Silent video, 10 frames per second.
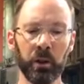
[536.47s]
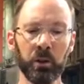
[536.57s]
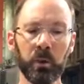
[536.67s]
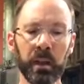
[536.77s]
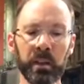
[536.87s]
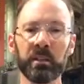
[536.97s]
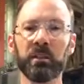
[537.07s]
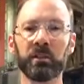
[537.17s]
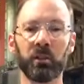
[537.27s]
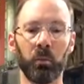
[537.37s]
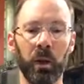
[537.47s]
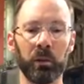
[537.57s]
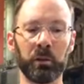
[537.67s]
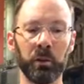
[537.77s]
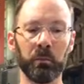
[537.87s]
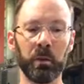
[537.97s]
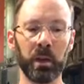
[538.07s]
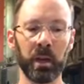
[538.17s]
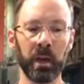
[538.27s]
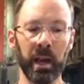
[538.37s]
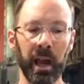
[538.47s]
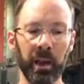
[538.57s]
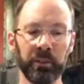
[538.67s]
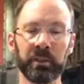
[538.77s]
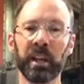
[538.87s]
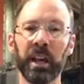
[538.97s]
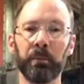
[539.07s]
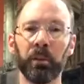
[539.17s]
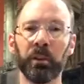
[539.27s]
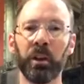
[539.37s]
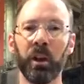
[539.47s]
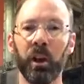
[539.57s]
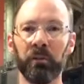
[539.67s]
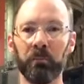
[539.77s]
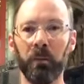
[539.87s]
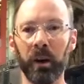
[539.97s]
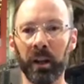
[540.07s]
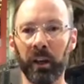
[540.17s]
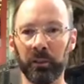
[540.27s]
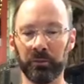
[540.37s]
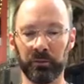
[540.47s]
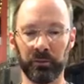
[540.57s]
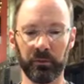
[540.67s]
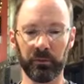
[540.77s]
who isn't welcome at the table of my life?